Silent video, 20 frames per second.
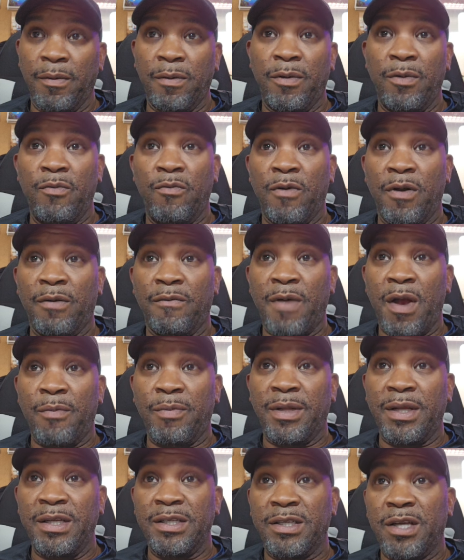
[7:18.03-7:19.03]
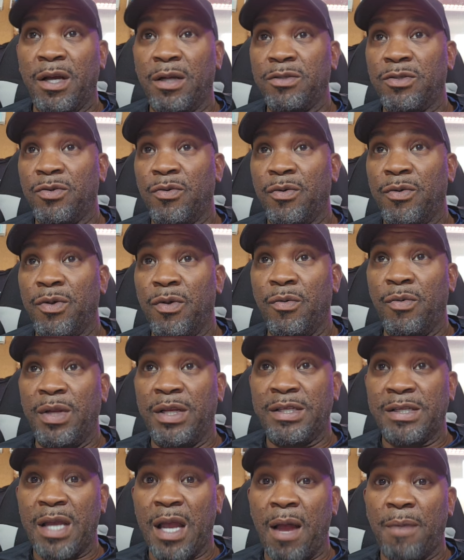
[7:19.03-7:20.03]
You run around with these guns on you,
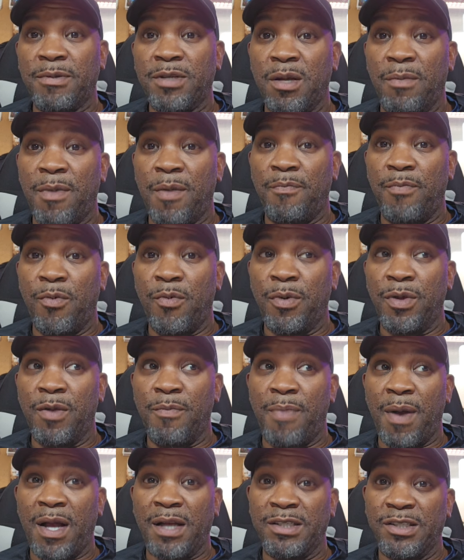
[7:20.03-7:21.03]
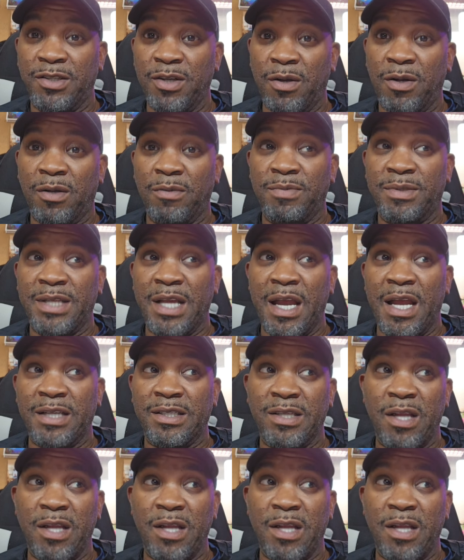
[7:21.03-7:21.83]
these cops come up on you by circumstance,